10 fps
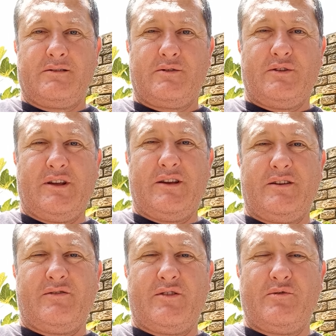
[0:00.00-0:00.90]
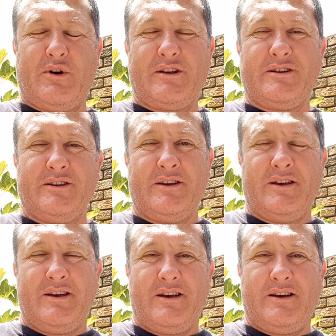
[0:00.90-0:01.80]
Good day, everyone.
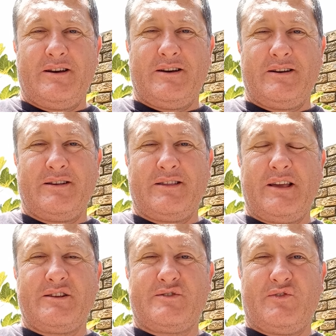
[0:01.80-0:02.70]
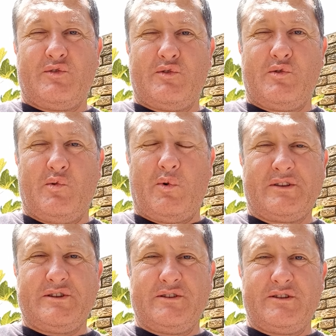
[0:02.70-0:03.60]
Thanks for
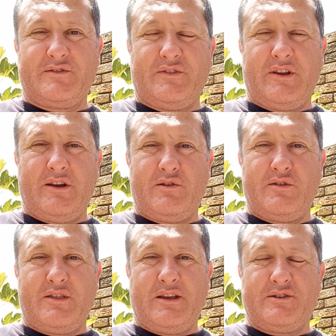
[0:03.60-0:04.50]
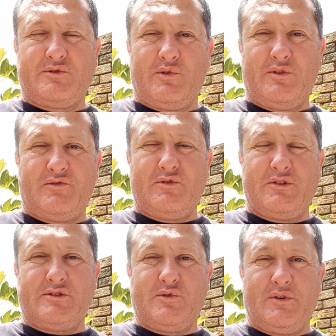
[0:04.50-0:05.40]
watching this video, and thanks to all of you
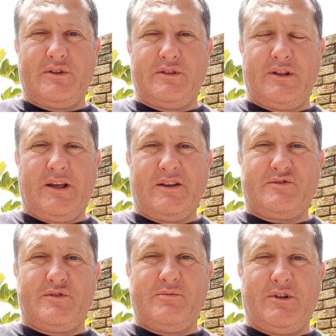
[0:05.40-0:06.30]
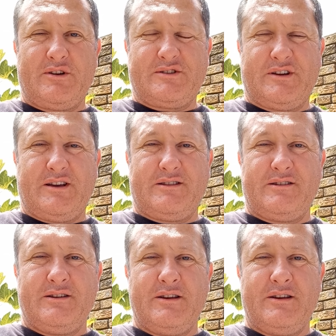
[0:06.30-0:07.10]
that joined the live stream last night.